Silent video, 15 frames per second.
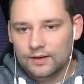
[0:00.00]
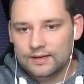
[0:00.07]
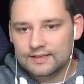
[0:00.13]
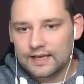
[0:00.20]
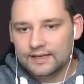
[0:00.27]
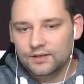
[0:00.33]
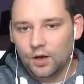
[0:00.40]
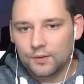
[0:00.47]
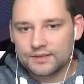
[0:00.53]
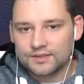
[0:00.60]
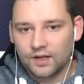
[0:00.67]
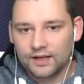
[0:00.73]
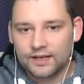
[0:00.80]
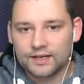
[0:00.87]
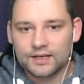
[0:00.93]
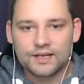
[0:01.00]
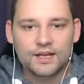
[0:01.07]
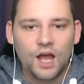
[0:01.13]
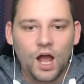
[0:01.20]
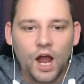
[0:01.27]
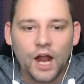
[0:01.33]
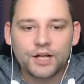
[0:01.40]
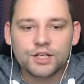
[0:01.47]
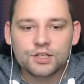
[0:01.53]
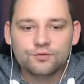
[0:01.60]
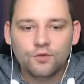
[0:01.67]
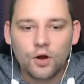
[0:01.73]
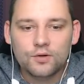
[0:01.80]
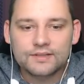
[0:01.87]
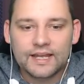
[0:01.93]
Wait, is that? No, it's not in. I just
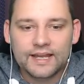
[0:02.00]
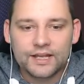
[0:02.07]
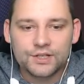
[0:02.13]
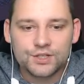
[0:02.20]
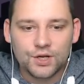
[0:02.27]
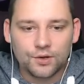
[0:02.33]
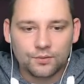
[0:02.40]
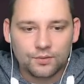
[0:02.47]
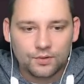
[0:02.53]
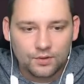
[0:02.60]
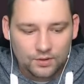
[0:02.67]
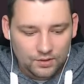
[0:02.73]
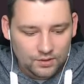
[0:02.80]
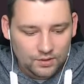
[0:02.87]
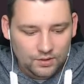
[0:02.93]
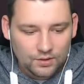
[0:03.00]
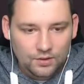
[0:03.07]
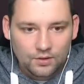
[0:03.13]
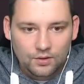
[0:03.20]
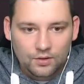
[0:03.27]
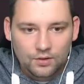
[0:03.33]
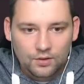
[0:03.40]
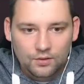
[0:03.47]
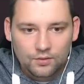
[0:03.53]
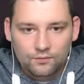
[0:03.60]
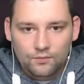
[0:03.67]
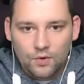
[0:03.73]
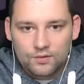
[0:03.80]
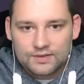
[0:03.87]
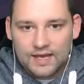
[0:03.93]
rotated you.
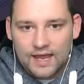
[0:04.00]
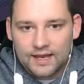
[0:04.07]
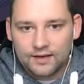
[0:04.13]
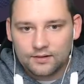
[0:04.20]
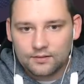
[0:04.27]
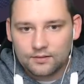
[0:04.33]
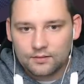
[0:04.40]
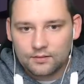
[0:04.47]
Rotate.